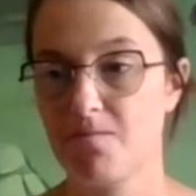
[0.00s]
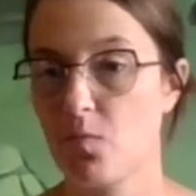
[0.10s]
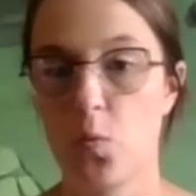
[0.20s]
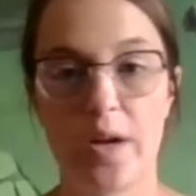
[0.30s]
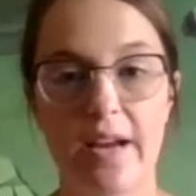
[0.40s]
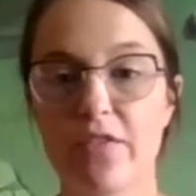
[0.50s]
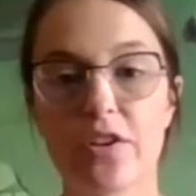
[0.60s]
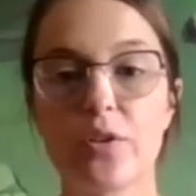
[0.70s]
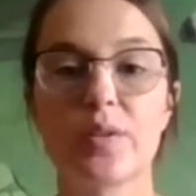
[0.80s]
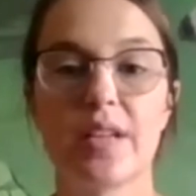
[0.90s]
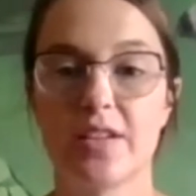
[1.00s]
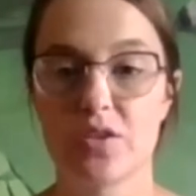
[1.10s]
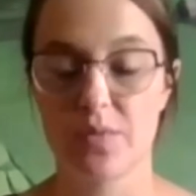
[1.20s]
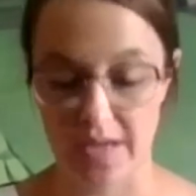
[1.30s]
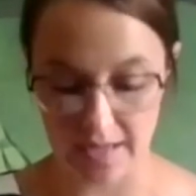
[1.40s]
Whatever you would like
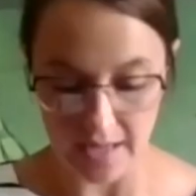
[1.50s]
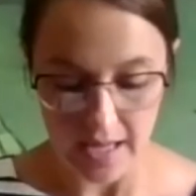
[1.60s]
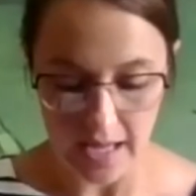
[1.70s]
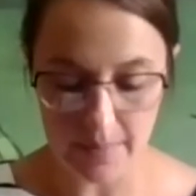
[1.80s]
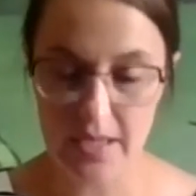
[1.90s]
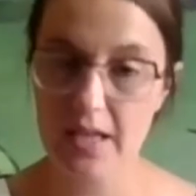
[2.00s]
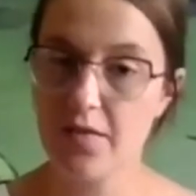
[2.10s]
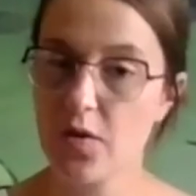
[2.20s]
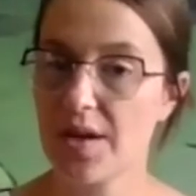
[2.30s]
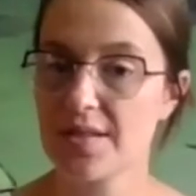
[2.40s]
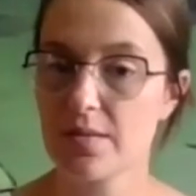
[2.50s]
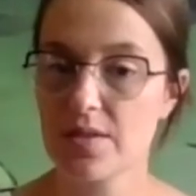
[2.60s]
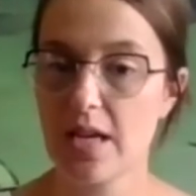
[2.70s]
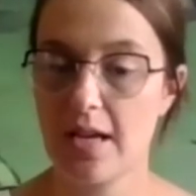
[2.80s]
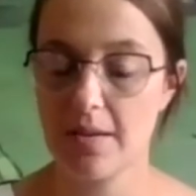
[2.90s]
to write. I'm going to give you guys some
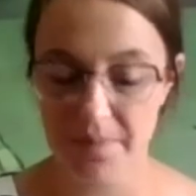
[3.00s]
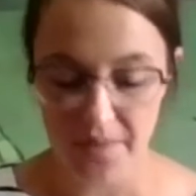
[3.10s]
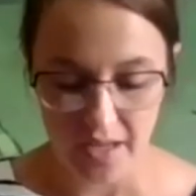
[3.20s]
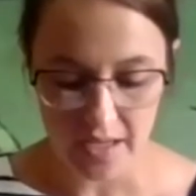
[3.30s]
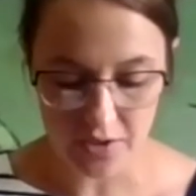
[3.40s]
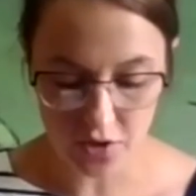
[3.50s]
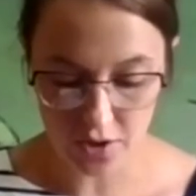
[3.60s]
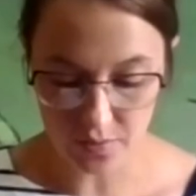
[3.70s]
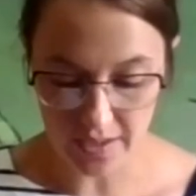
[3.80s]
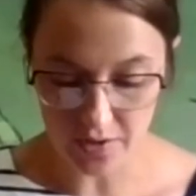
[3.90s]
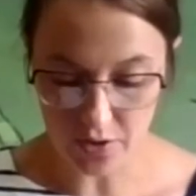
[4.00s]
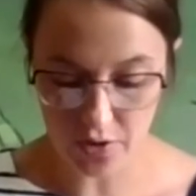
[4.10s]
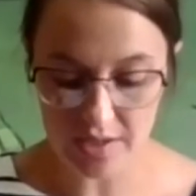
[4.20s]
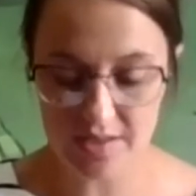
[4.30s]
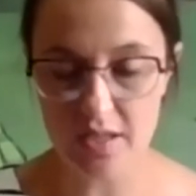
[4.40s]
time and you're going to write your
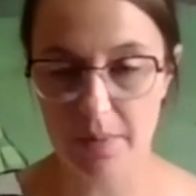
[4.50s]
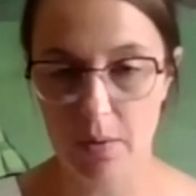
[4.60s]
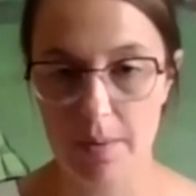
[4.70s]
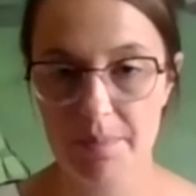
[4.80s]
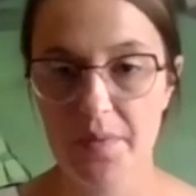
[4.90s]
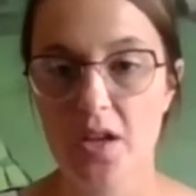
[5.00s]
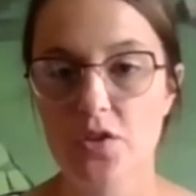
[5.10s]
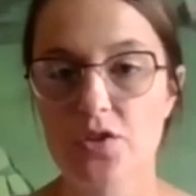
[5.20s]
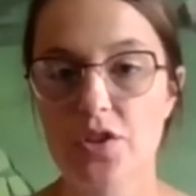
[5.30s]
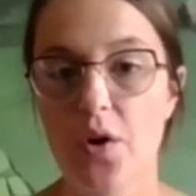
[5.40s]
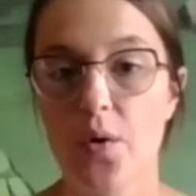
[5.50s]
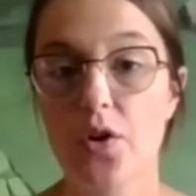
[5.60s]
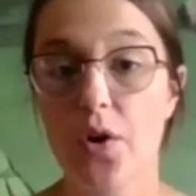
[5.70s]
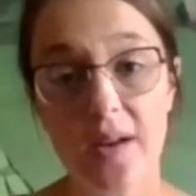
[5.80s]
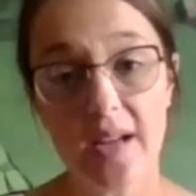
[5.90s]
acrostic poem. So
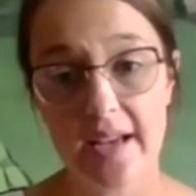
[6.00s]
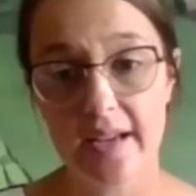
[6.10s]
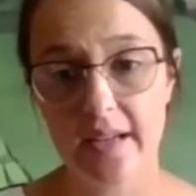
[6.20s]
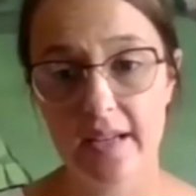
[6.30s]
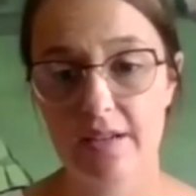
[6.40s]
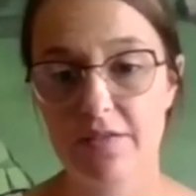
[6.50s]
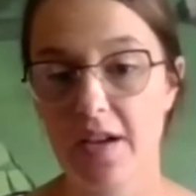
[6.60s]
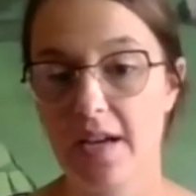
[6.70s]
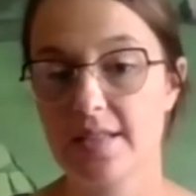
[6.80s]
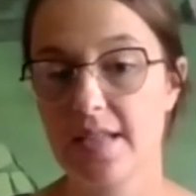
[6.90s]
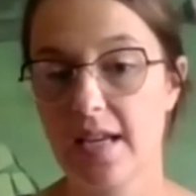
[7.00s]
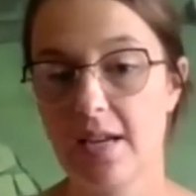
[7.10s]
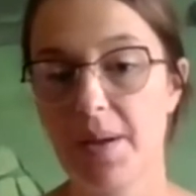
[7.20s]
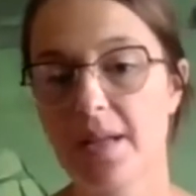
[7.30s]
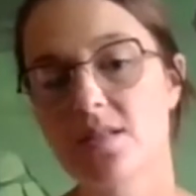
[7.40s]
go ahead and find
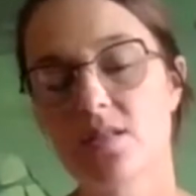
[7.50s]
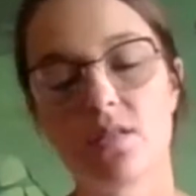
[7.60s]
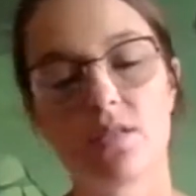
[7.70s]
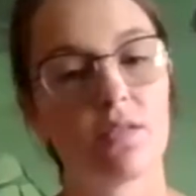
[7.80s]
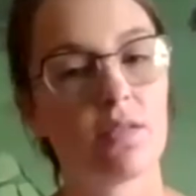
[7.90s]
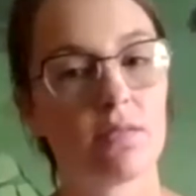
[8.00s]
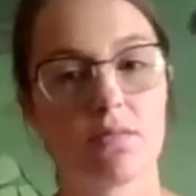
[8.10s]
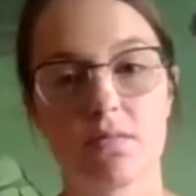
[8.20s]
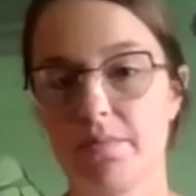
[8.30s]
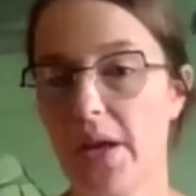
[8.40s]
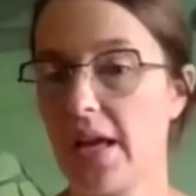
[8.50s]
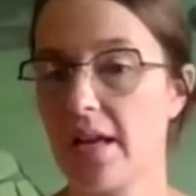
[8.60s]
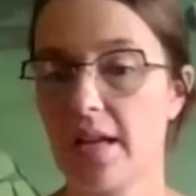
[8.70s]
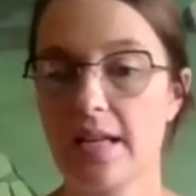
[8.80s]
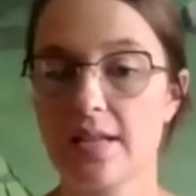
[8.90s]
a pencil,
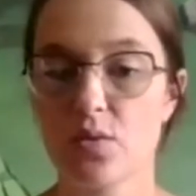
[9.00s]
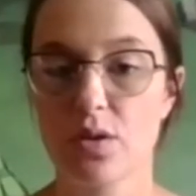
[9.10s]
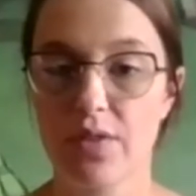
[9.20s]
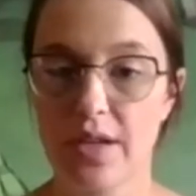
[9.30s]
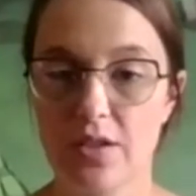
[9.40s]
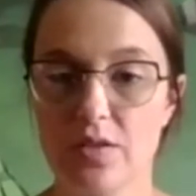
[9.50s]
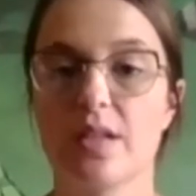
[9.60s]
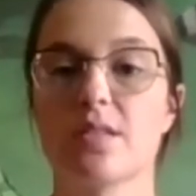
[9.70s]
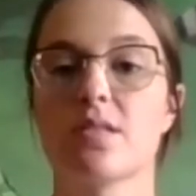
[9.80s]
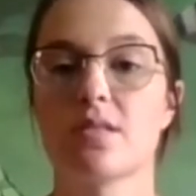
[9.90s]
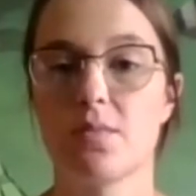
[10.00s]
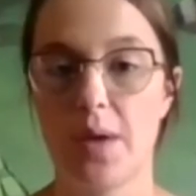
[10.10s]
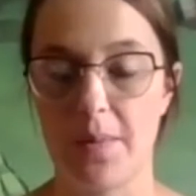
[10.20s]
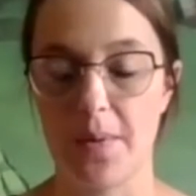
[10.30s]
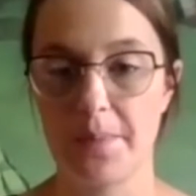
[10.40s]
pen, any sort of writing utensil and some
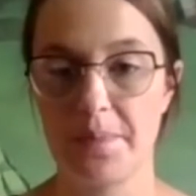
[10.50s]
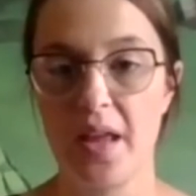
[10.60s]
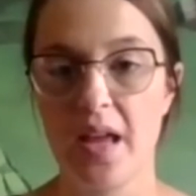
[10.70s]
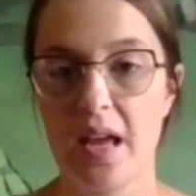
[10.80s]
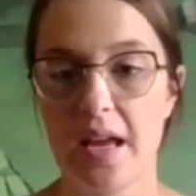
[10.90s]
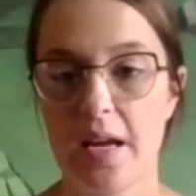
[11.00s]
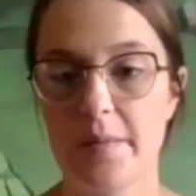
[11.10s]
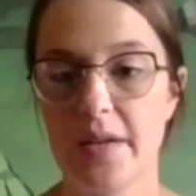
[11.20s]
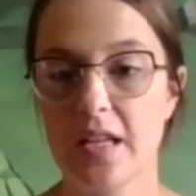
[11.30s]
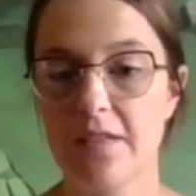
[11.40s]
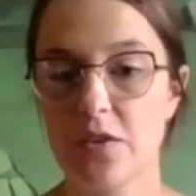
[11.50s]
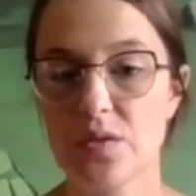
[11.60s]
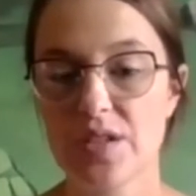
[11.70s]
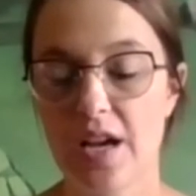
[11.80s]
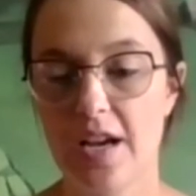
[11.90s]
paper. And I'm going to give
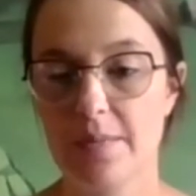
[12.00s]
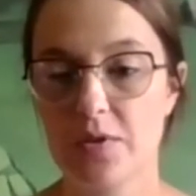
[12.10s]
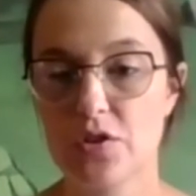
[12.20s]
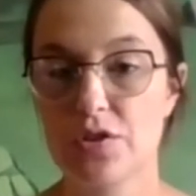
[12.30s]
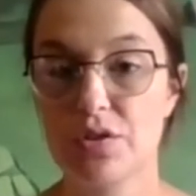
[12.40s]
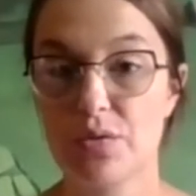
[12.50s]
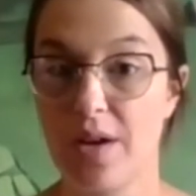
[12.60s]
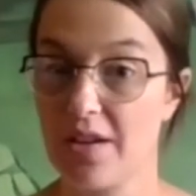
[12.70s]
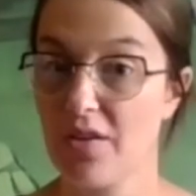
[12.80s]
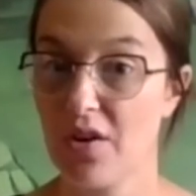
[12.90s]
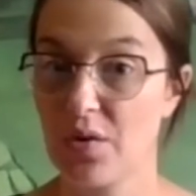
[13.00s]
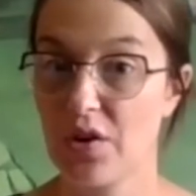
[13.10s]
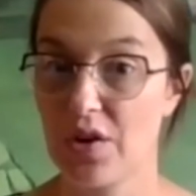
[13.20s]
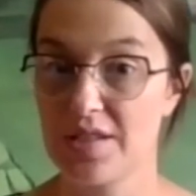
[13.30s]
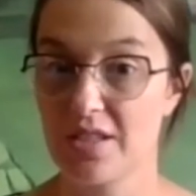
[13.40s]
you time to write your own
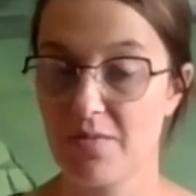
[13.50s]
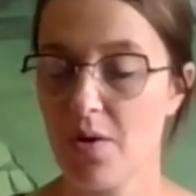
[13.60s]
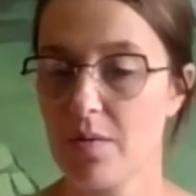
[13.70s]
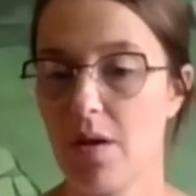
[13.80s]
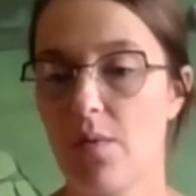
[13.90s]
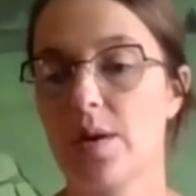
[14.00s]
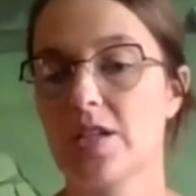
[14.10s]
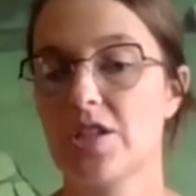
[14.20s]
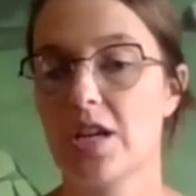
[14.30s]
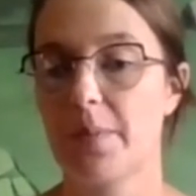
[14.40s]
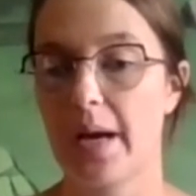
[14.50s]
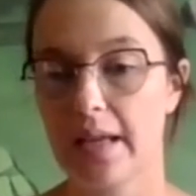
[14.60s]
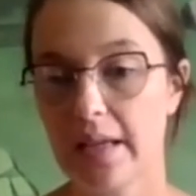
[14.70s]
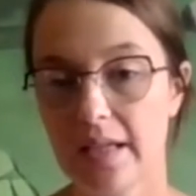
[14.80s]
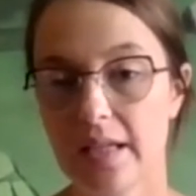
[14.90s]
acrostic poem. And when I check
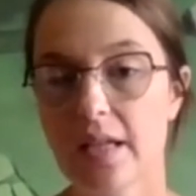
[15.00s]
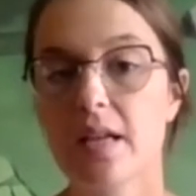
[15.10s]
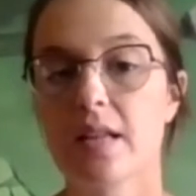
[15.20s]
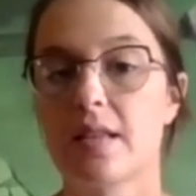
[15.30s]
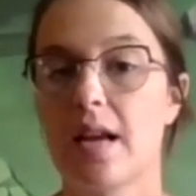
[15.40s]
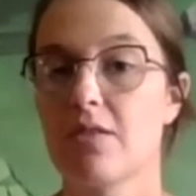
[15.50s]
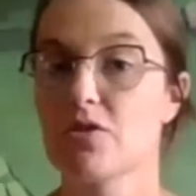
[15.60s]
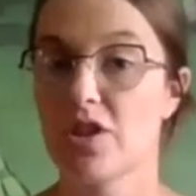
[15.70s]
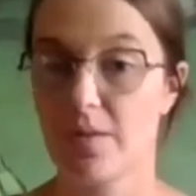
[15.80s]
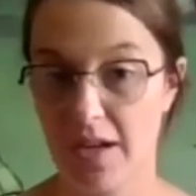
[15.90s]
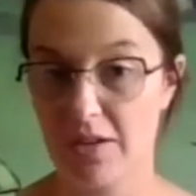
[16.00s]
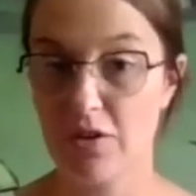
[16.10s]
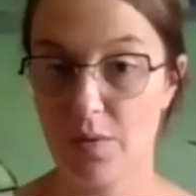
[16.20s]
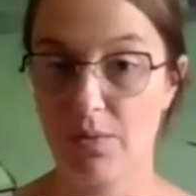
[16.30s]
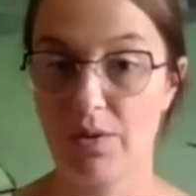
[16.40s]
back in, then I'll share my
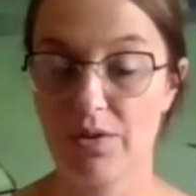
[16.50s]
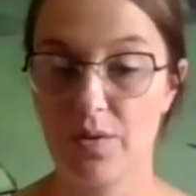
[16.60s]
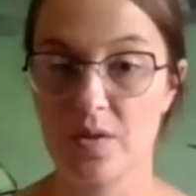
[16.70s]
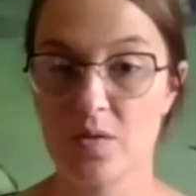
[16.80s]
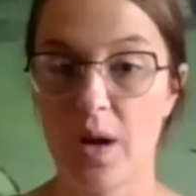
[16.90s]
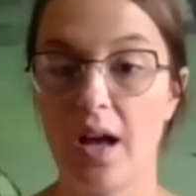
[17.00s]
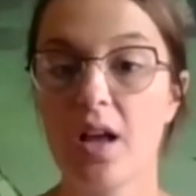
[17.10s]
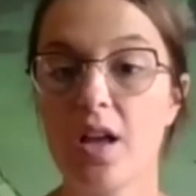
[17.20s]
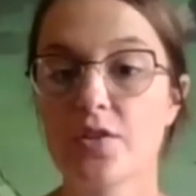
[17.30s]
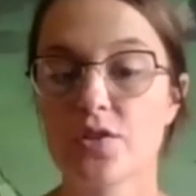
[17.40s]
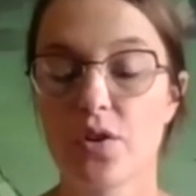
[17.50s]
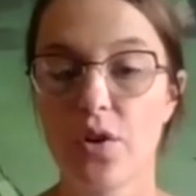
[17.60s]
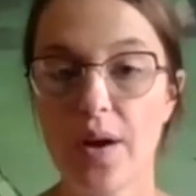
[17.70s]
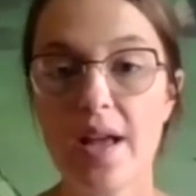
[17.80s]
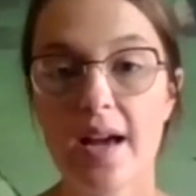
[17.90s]
new one with you as well. So
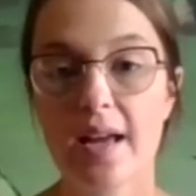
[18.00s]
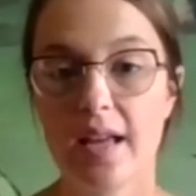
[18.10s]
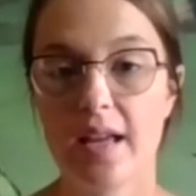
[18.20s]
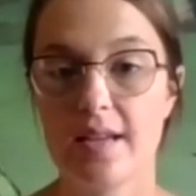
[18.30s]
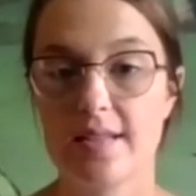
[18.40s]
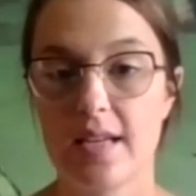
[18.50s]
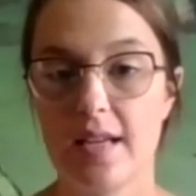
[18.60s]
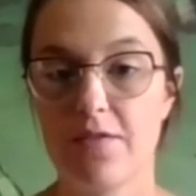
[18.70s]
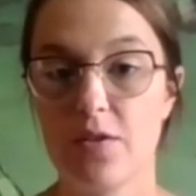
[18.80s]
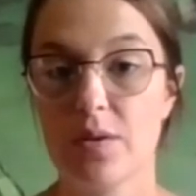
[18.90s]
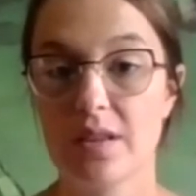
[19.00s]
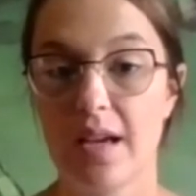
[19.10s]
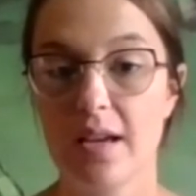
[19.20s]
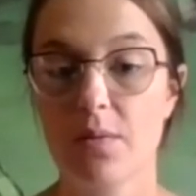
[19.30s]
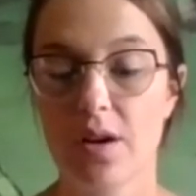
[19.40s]
go ahead, and if you would
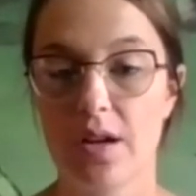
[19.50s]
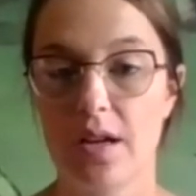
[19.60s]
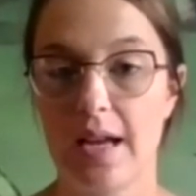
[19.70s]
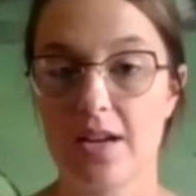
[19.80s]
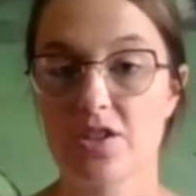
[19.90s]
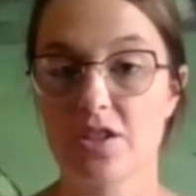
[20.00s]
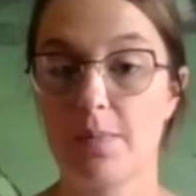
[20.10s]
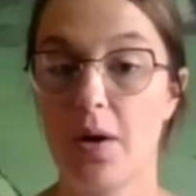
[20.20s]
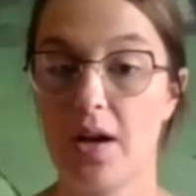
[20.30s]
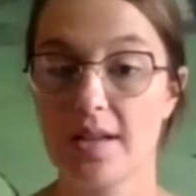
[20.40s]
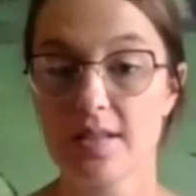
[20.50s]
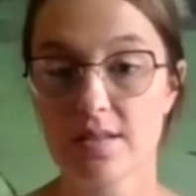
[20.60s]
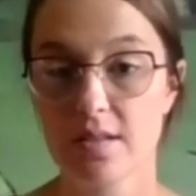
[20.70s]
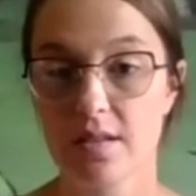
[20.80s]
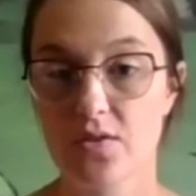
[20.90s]
like, we're going to actually pause.